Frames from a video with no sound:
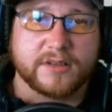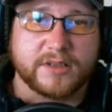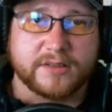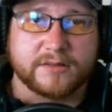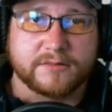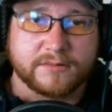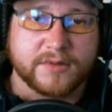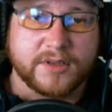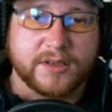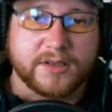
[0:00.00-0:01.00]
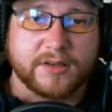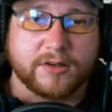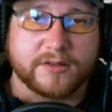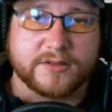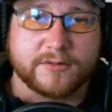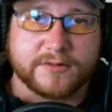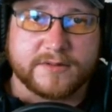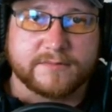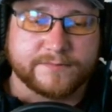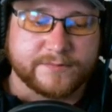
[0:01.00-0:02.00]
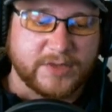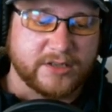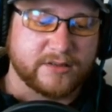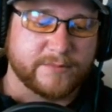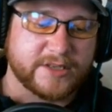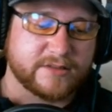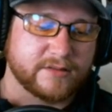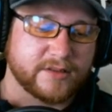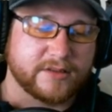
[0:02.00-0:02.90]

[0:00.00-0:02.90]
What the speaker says: need are tools. You need to make sure that you